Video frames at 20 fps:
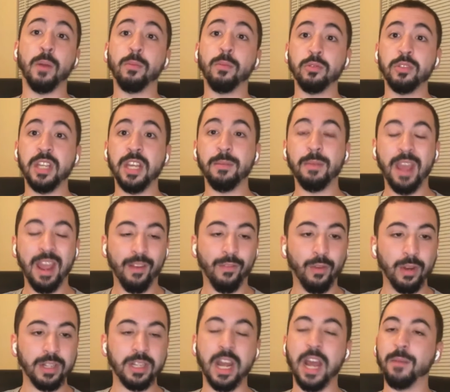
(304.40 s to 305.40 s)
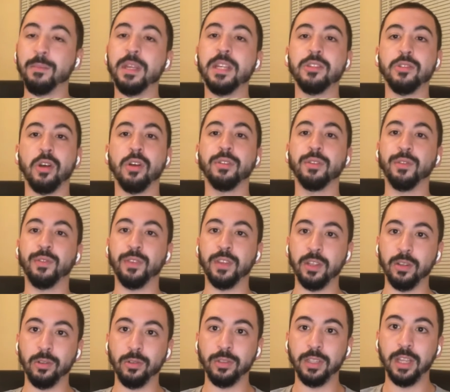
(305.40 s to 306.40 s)
a double team every time he's on the
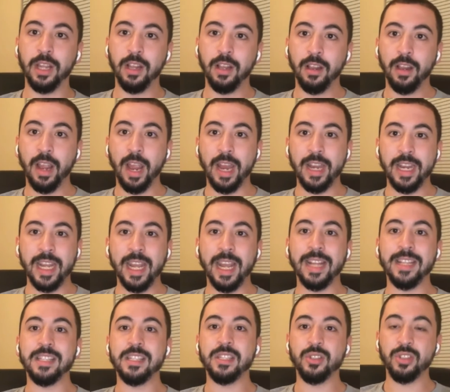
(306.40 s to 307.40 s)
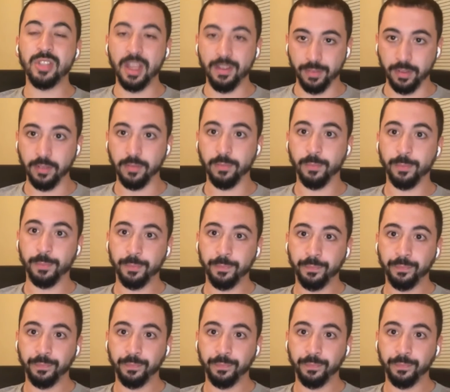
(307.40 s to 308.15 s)
field, and he had 7.